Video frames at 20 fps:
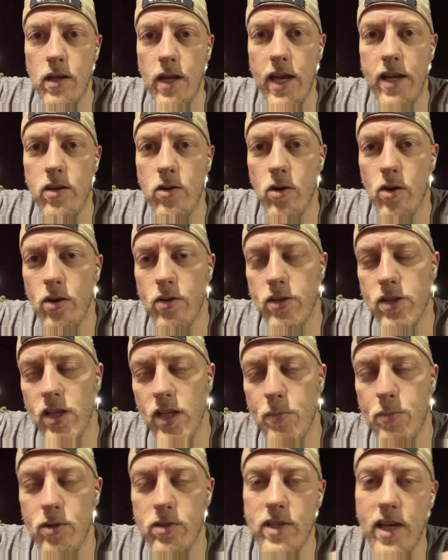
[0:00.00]
Hayden Hurst,
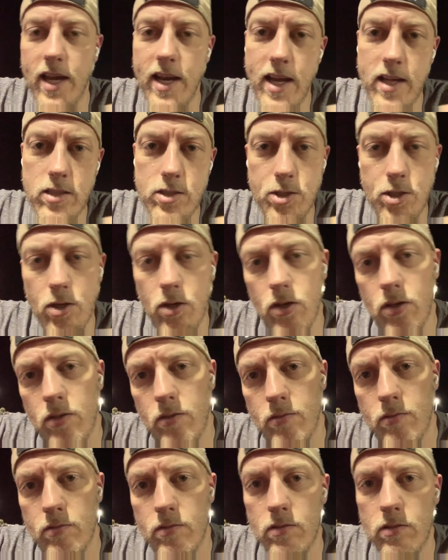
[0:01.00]
sleeper tight
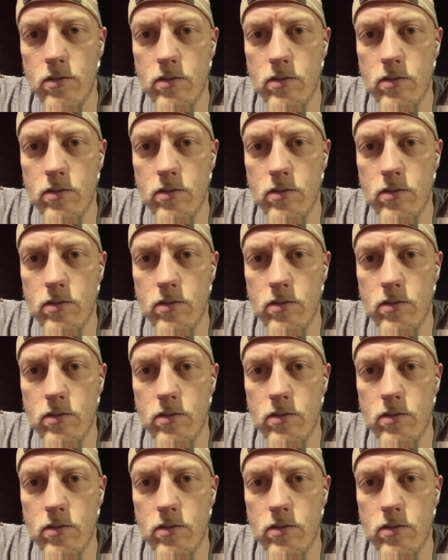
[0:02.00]
ender.